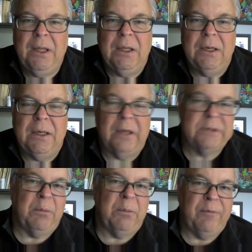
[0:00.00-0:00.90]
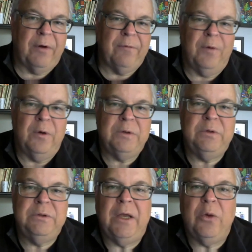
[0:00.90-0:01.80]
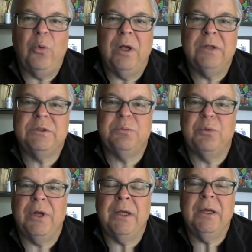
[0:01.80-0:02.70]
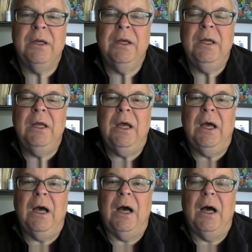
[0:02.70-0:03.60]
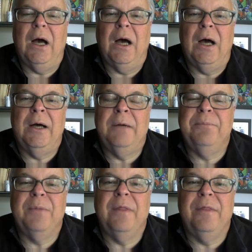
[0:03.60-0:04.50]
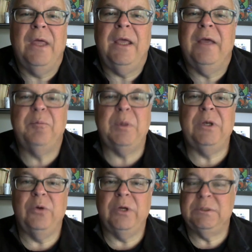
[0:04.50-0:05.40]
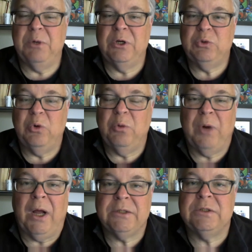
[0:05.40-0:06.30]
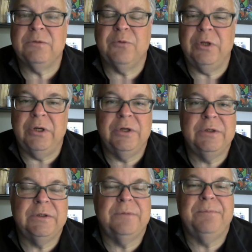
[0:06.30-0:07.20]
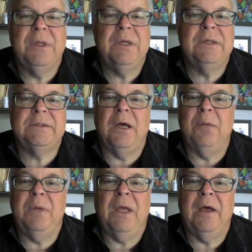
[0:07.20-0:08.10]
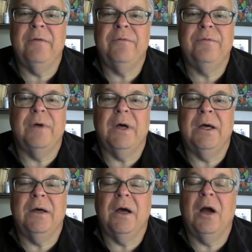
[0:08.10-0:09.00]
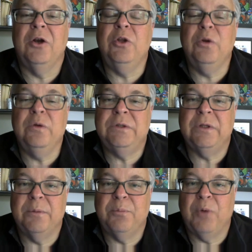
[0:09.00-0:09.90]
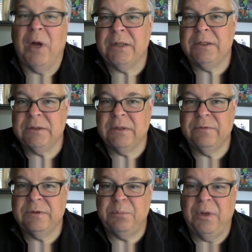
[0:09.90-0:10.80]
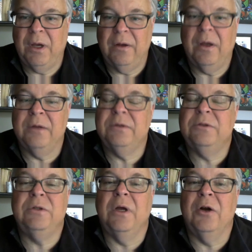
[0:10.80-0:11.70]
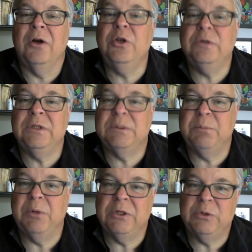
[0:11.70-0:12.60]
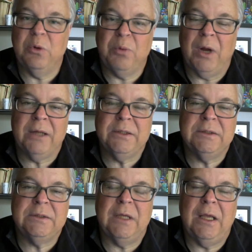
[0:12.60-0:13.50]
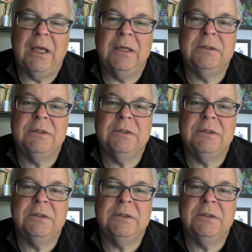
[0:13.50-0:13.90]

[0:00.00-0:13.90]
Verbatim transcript: Now, some of our folks who take Wellspring, uh, they have been doing spiritual practice for years. Some have uh, are new to the practice of uh, uh, are new to spiritual practice, and